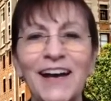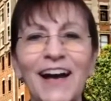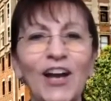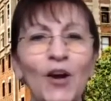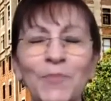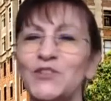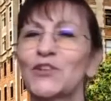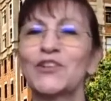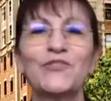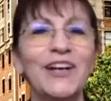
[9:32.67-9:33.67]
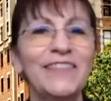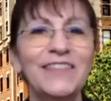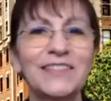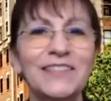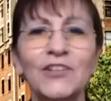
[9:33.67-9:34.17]
I hope that you're going to find
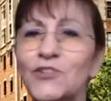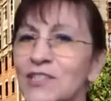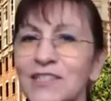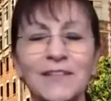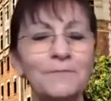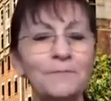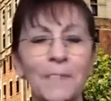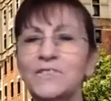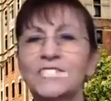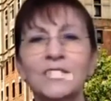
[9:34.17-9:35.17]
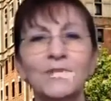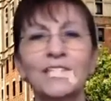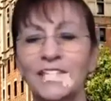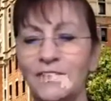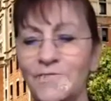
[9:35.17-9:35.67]
this interesting and
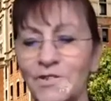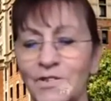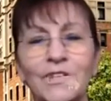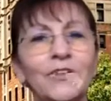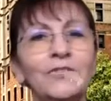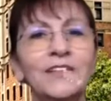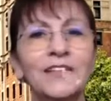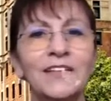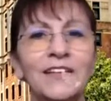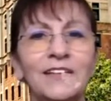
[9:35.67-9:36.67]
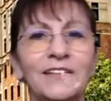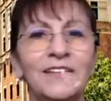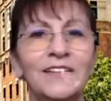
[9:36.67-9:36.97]
stimulating for your own thinking